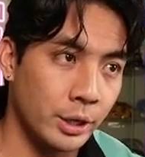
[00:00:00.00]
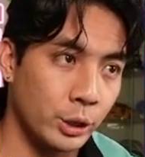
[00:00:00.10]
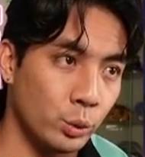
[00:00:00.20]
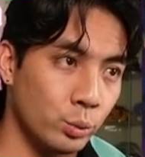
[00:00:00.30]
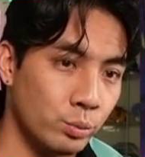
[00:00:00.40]

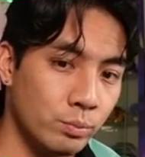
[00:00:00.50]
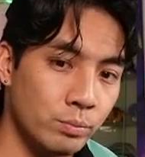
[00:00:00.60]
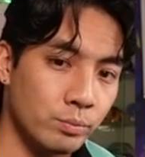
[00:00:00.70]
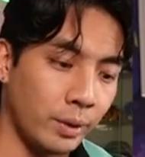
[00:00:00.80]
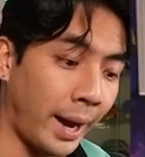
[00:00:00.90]
you
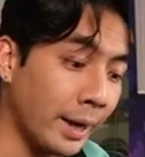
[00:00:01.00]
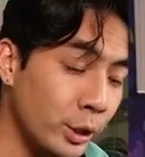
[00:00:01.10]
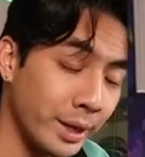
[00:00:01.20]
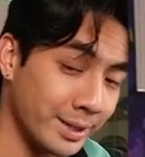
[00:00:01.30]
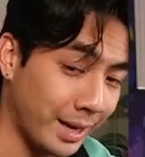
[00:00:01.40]

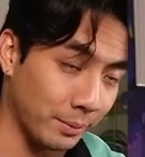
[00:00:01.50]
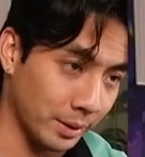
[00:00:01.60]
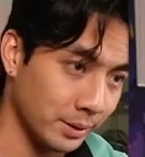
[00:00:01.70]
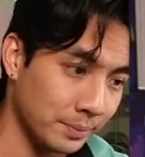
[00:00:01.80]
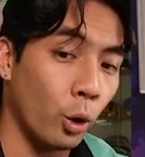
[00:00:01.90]
get a
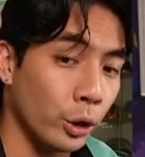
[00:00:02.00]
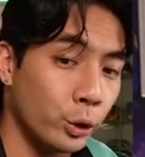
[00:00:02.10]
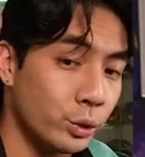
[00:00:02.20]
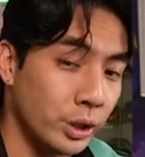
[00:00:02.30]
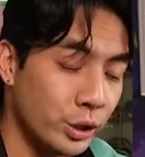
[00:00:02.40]
Tamer, or you
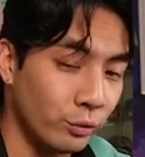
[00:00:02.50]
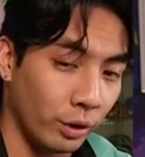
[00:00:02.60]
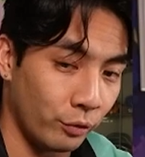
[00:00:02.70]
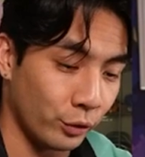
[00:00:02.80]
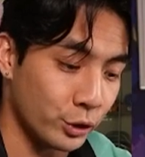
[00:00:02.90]

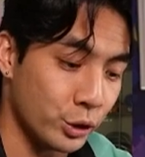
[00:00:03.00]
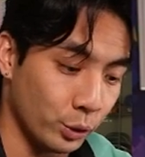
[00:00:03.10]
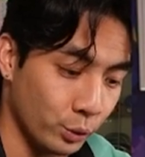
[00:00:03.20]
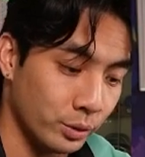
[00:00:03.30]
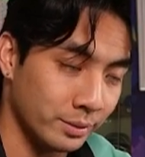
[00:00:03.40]
Digivolve for
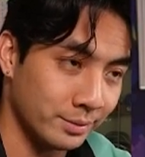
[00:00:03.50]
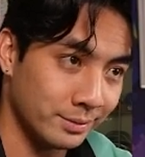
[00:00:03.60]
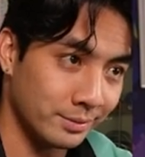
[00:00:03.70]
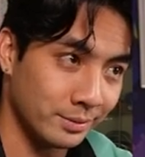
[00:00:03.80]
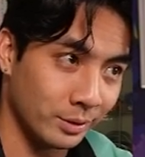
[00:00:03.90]
2,
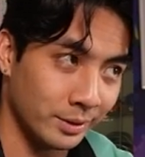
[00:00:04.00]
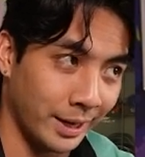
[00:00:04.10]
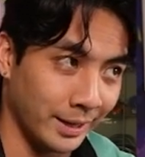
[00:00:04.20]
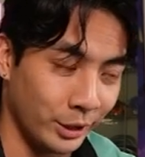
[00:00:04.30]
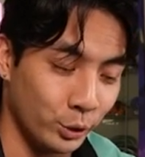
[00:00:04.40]

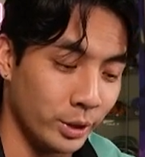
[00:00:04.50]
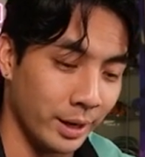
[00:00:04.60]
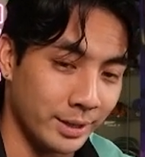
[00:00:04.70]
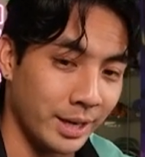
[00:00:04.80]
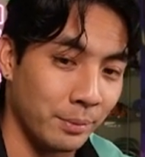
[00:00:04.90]
and then you get
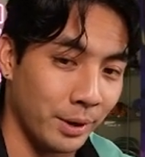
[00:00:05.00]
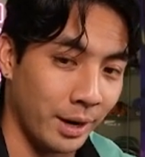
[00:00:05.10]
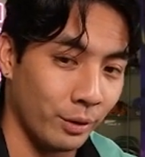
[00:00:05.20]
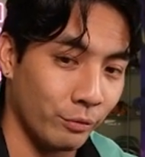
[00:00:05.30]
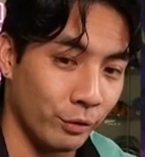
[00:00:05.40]
a Tamer
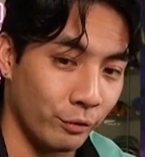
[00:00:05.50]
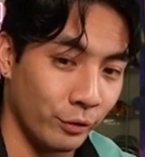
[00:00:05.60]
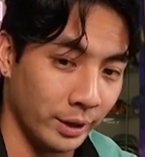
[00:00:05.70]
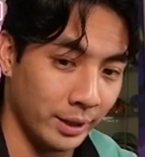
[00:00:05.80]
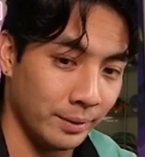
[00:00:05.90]
out for
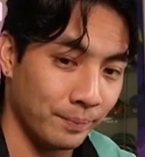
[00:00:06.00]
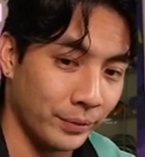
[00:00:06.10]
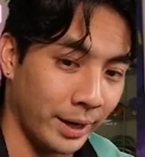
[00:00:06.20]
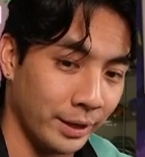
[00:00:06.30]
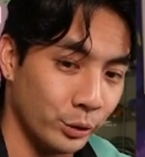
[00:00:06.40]
free,
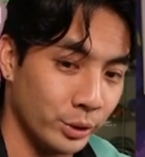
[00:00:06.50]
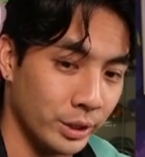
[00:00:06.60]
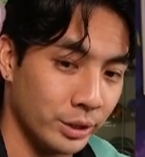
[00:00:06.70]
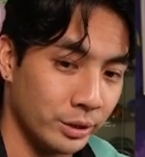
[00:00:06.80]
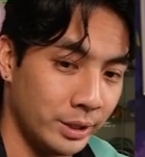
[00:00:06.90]
and you
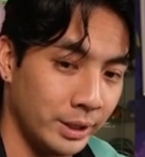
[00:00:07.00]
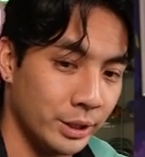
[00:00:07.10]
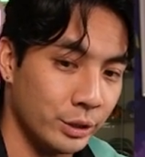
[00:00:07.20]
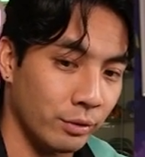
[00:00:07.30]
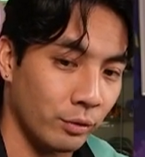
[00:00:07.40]

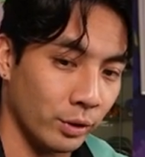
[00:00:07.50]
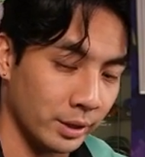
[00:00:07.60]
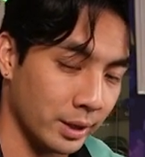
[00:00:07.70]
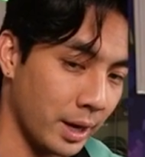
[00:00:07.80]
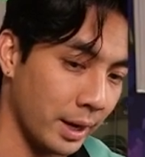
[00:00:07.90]
de-Digivolve one of
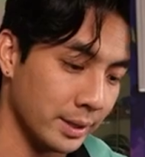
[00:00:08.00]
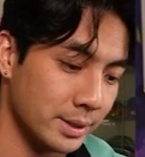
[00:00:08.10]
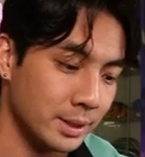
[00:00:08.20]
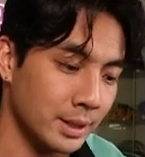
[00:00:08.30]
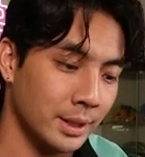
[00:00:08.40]
their guys.